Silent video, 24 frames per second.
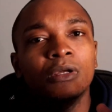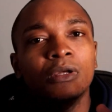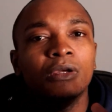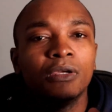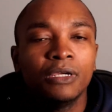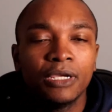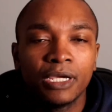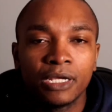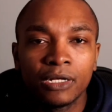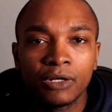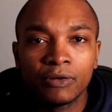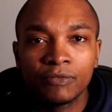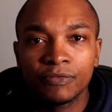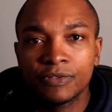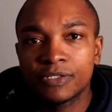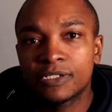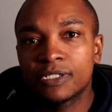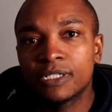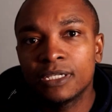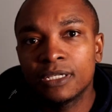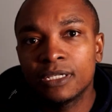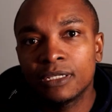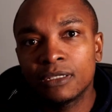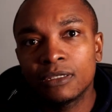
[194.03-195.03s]
And
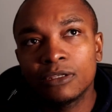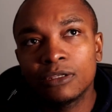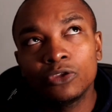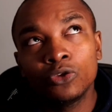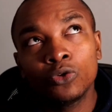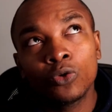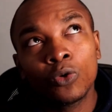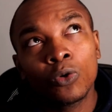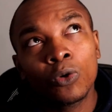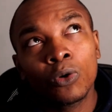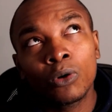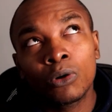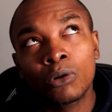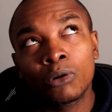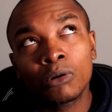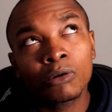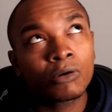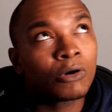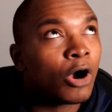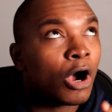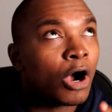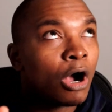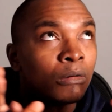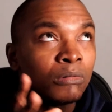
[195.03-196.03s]
obviously your
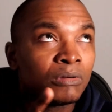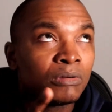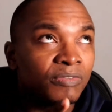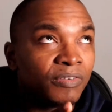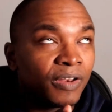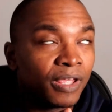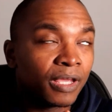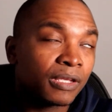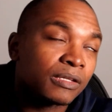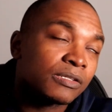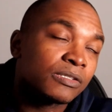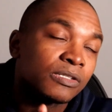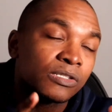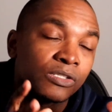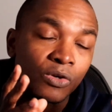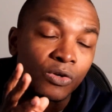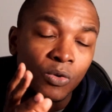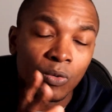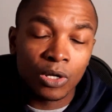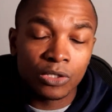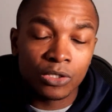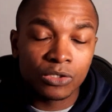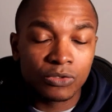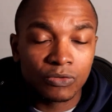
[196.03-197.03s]
carver flexes, your
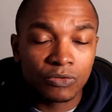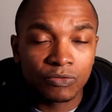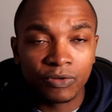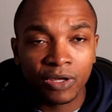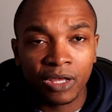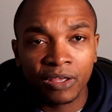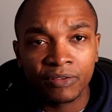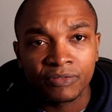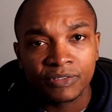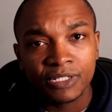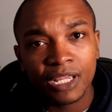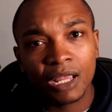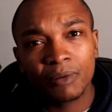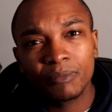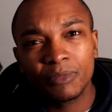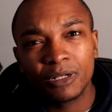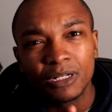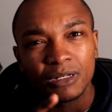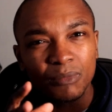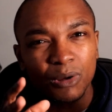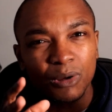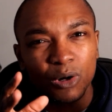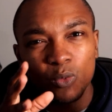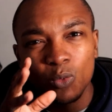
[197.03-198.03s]
125s coming in
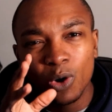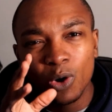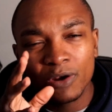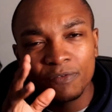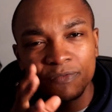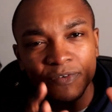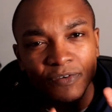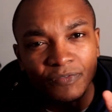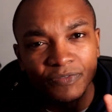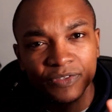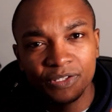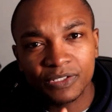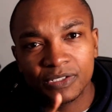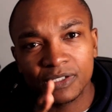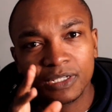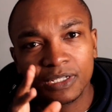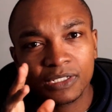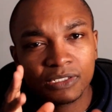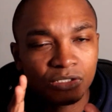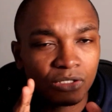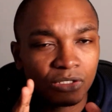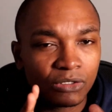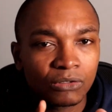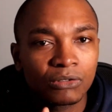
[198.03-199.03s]
about 156.
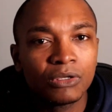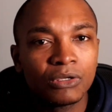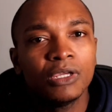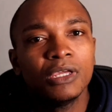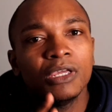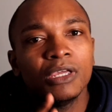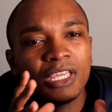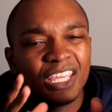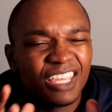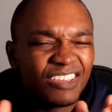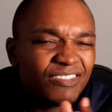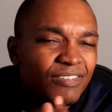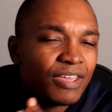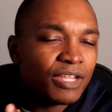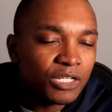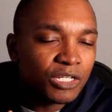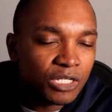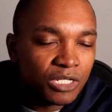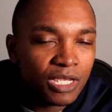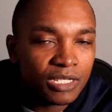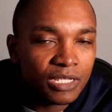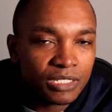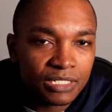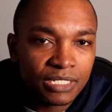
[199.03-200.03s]
So eventually,
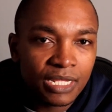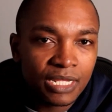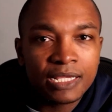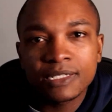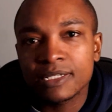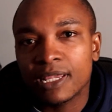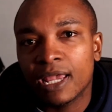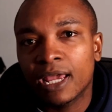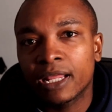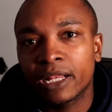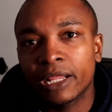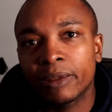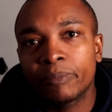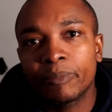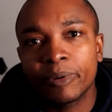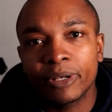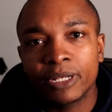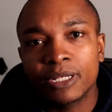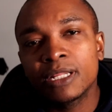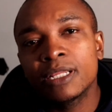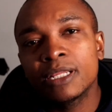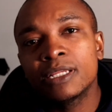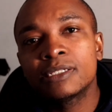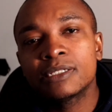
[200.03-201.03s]
yes, it does add up and
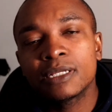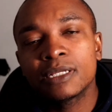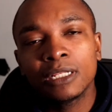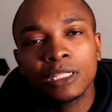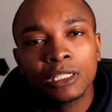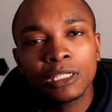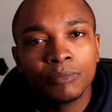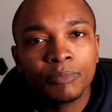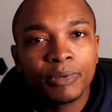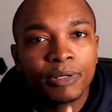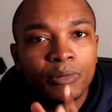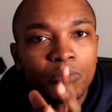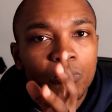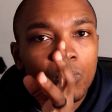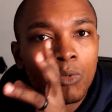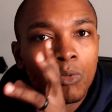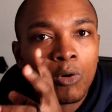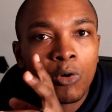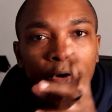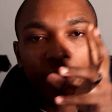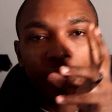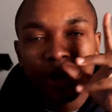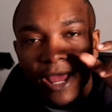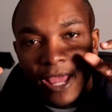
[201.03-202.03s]
it is a little bit
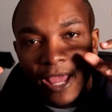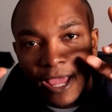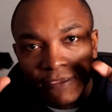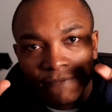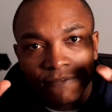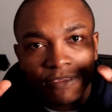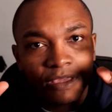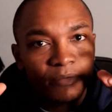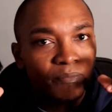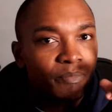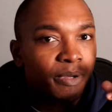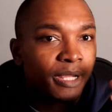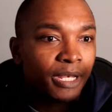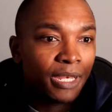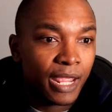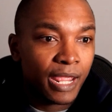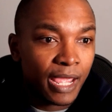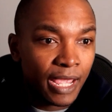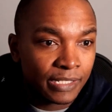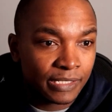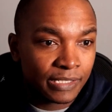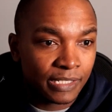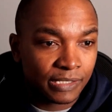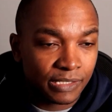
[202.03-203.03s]
more heavy. But
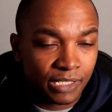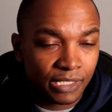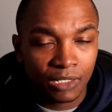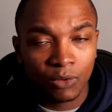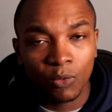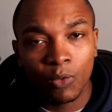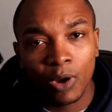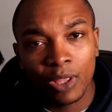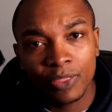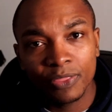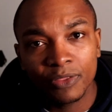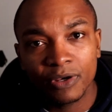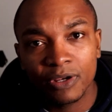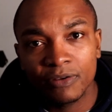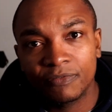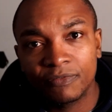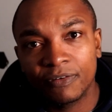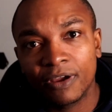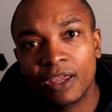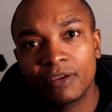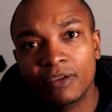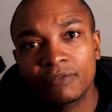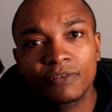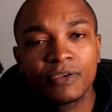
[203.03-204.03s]
as I said, a
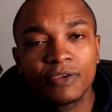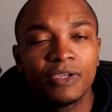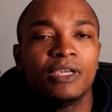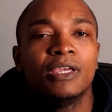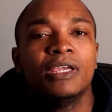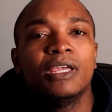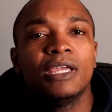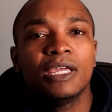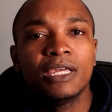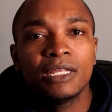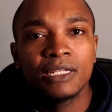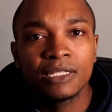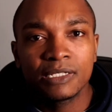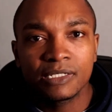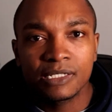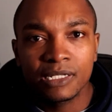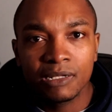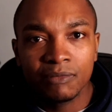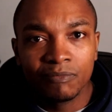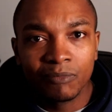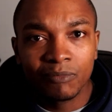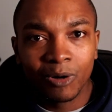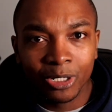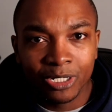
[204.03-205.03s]
135 in a
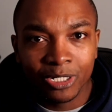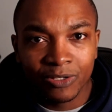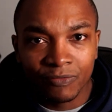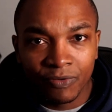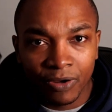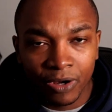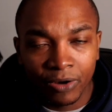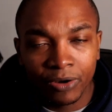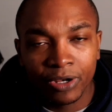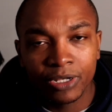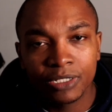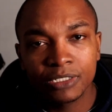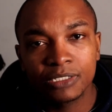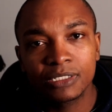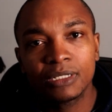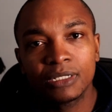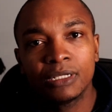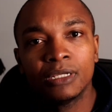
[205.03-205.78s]
slim body variant,